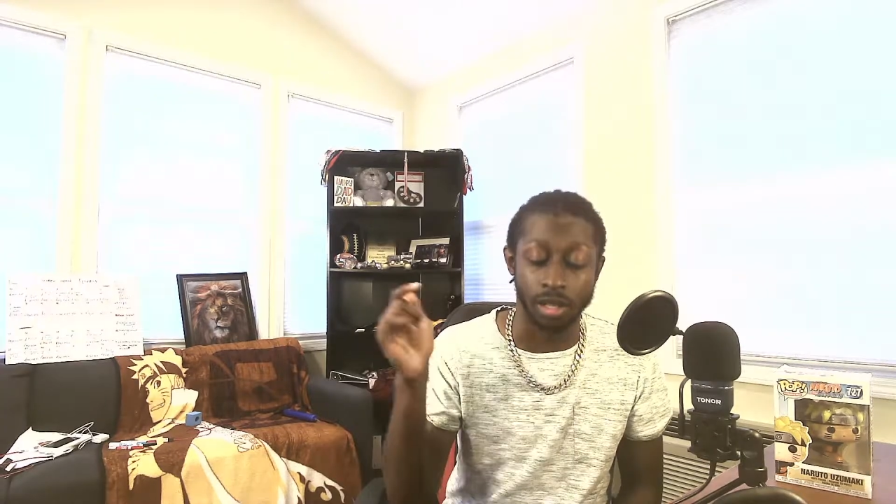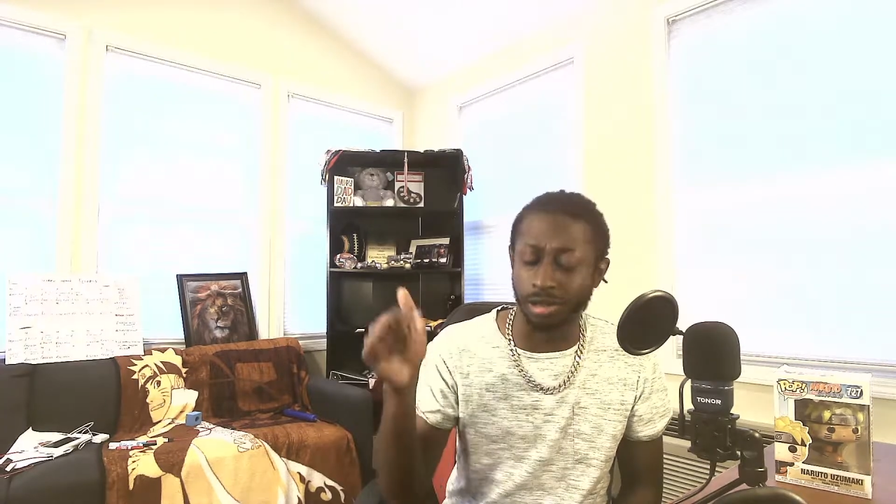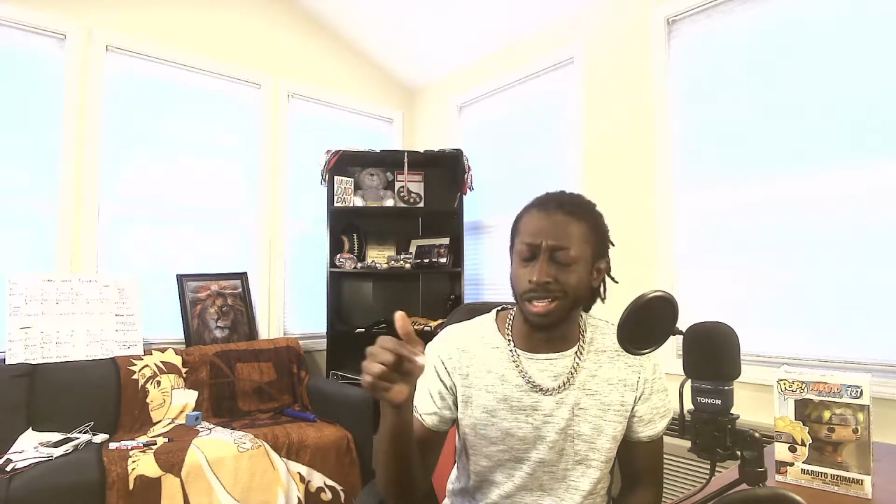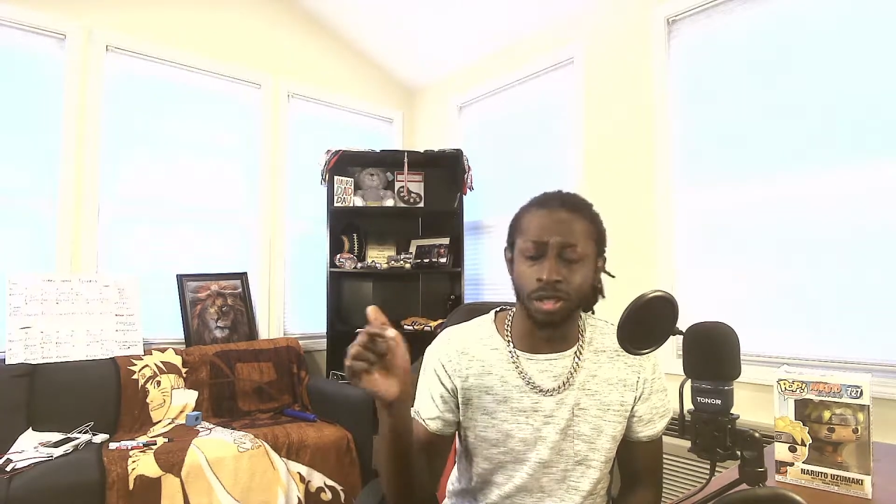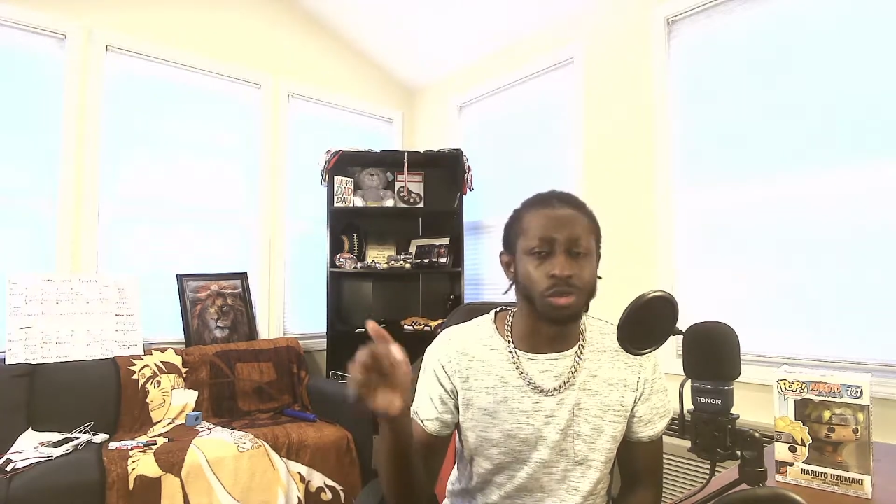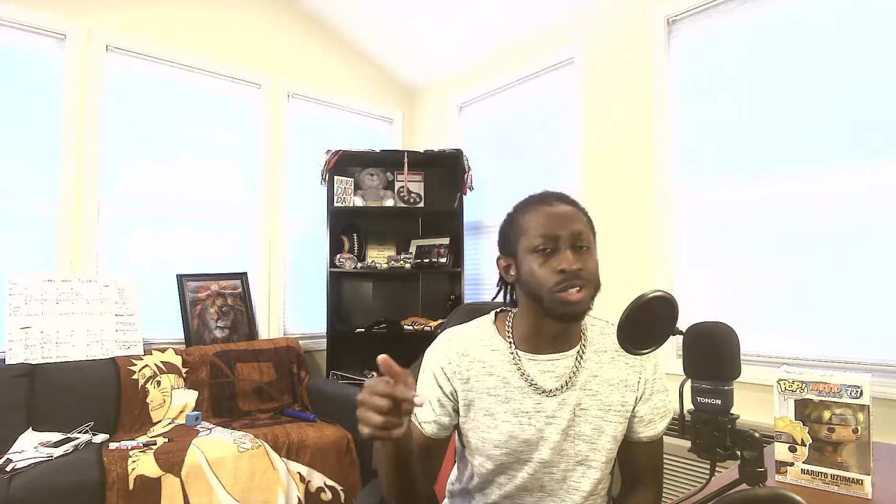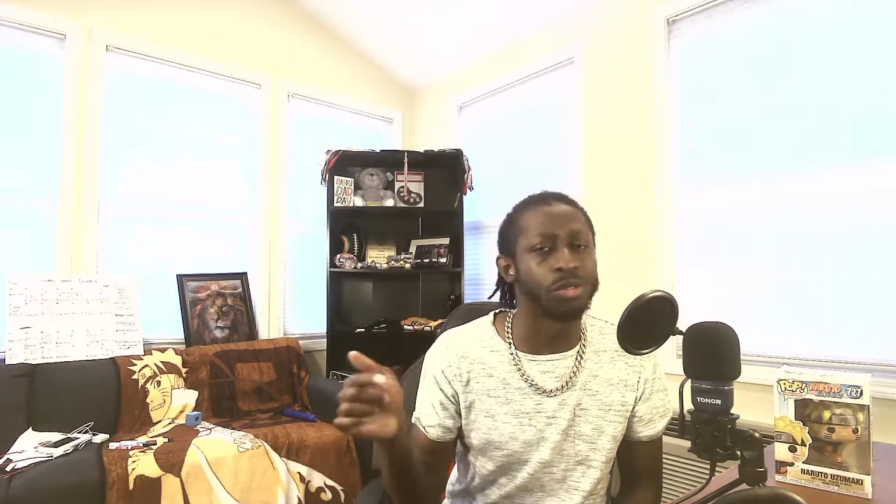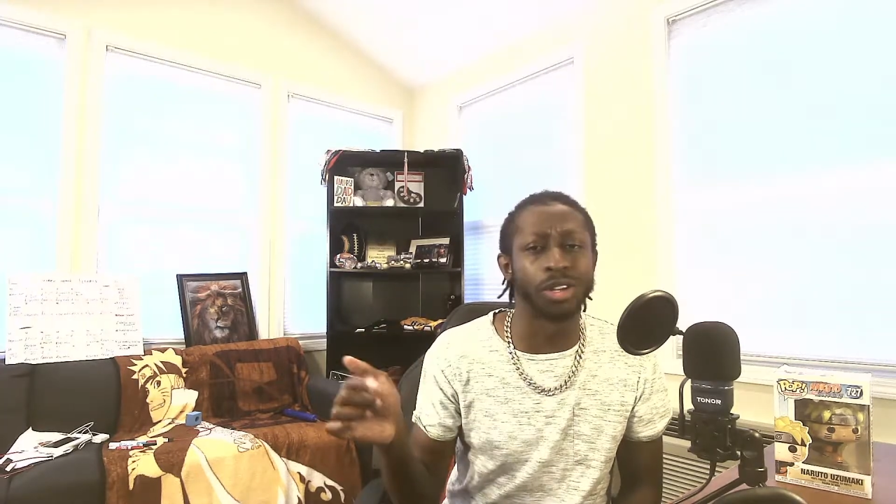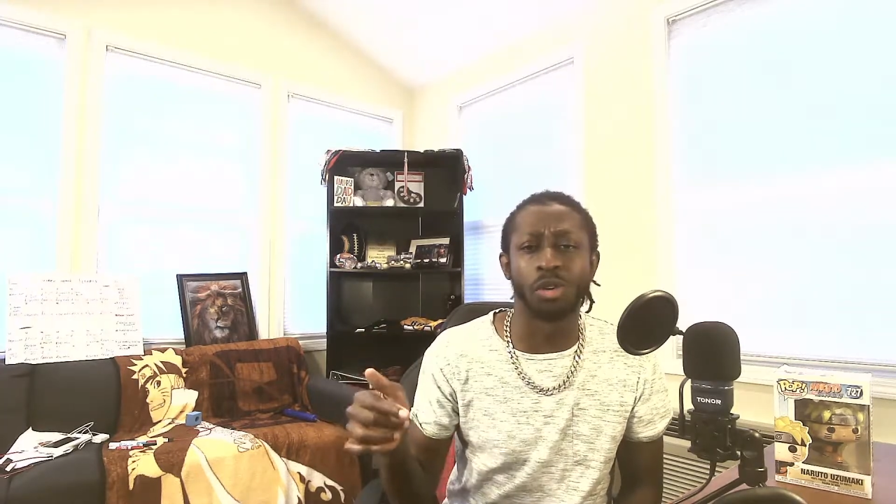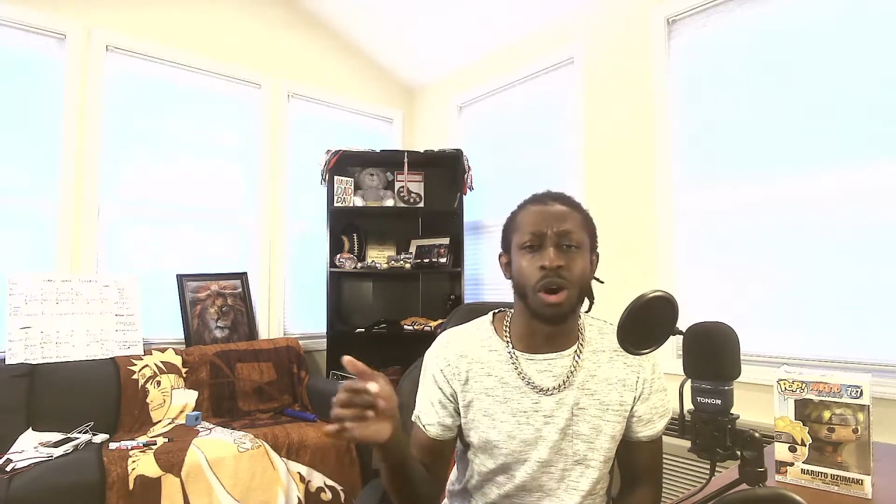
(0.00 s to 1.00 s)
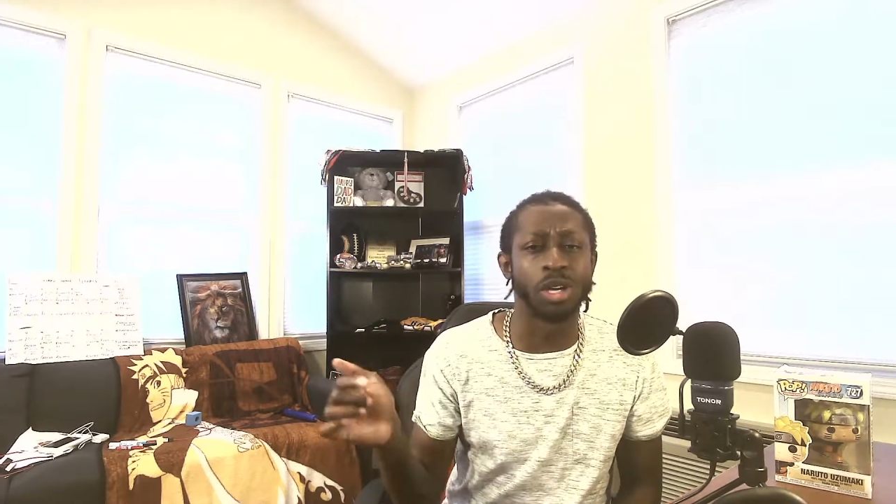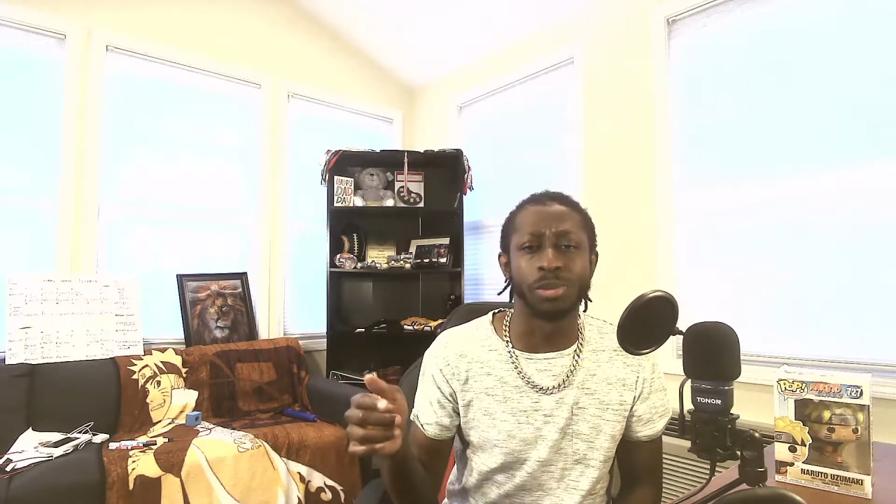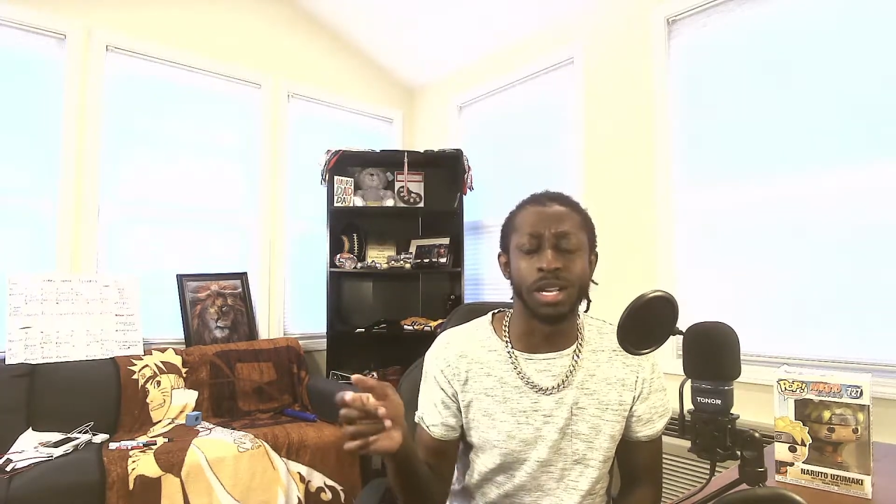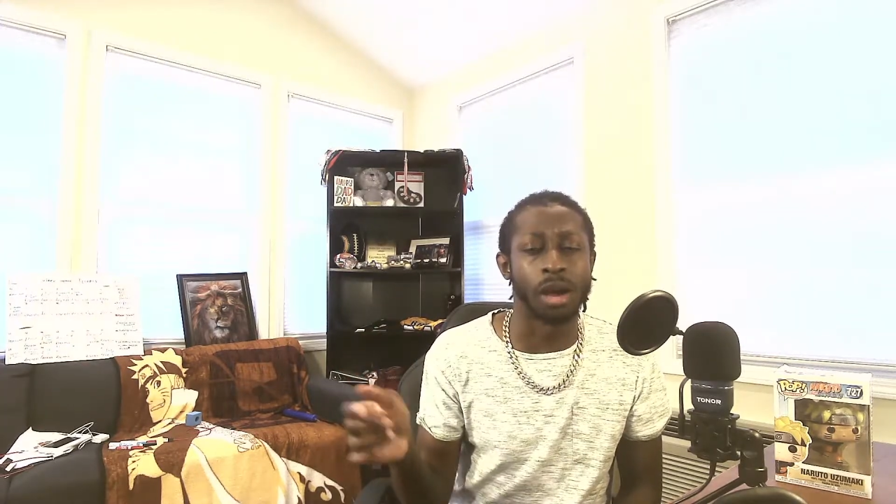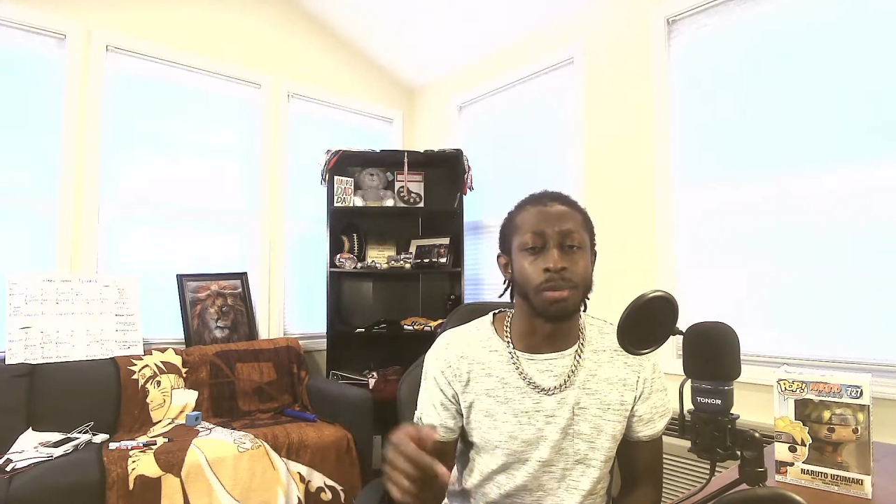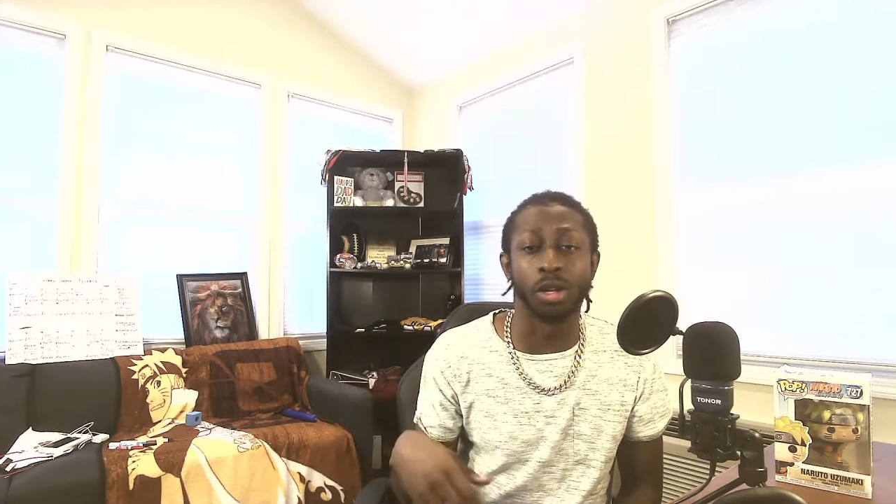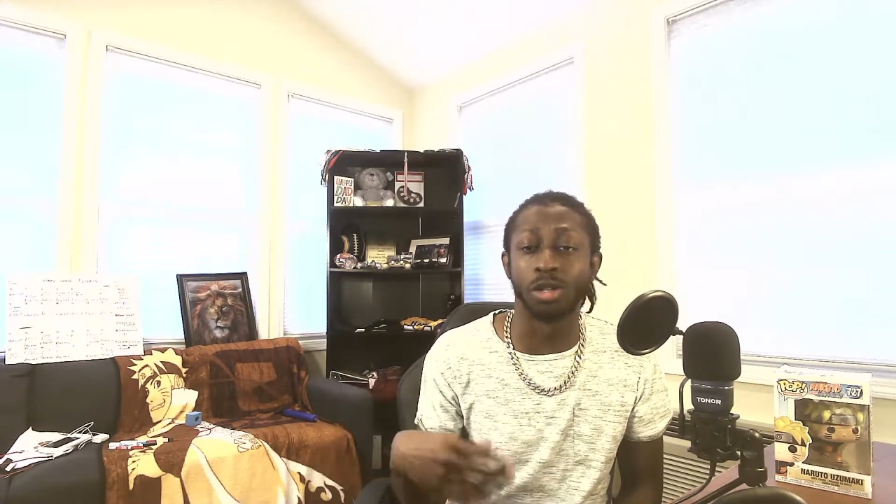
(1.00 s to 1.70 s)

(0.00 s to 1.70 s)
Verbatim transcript: link the original video will always be down below.